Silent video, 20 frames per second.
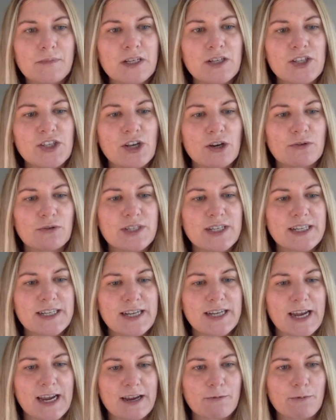So
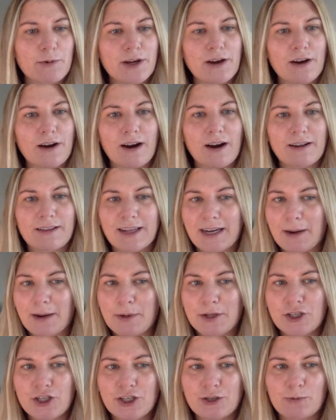today like I
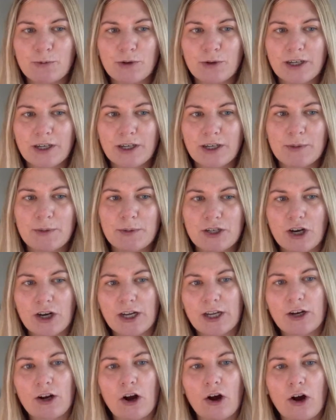mentioned, we're going to be
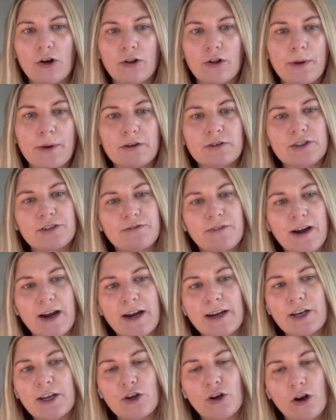talking all about
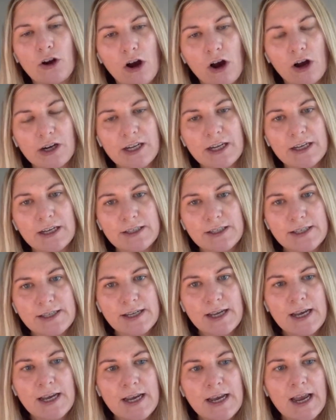defining your audience
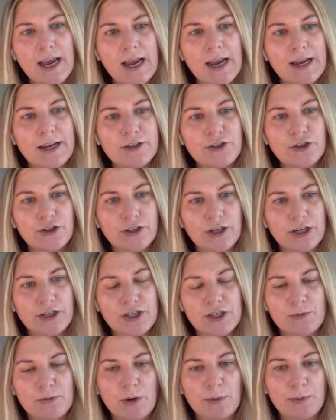and your
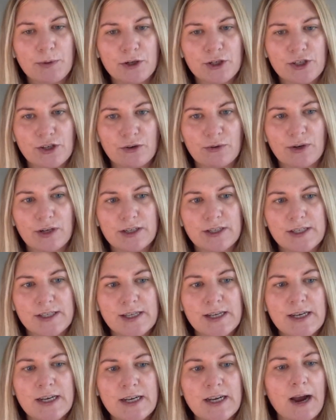customer personas.
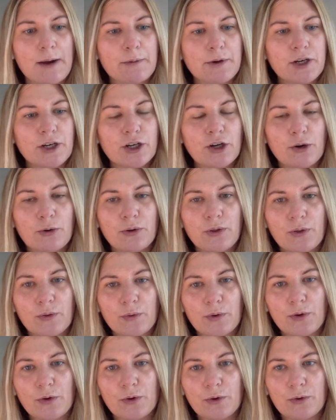I'm going to go
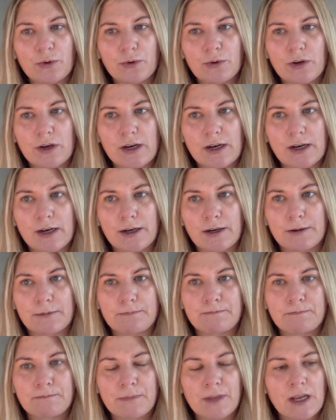through
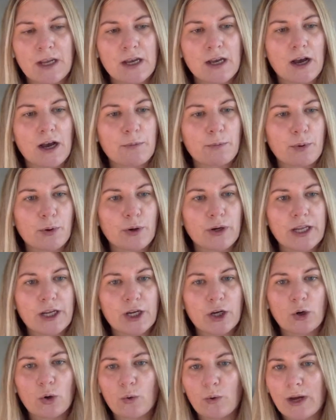a pretty
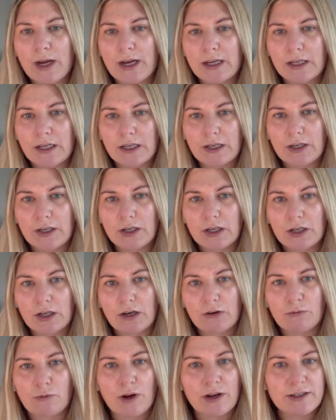quick
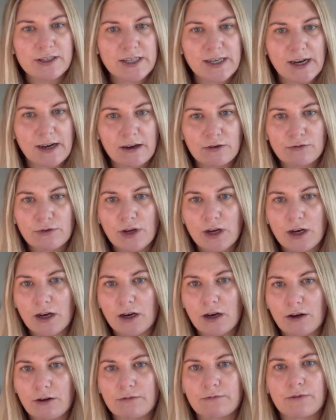rundown
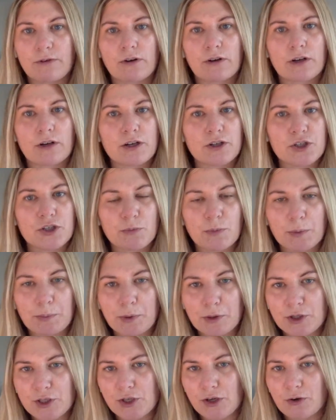of customer
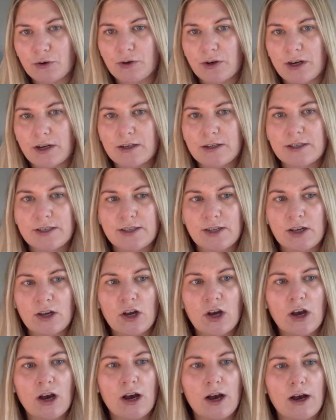personas.
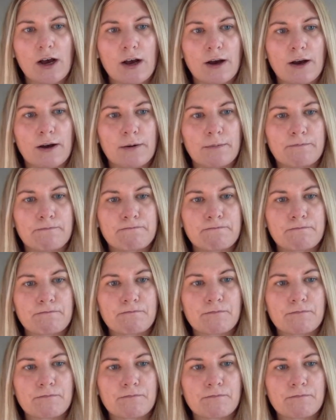Um,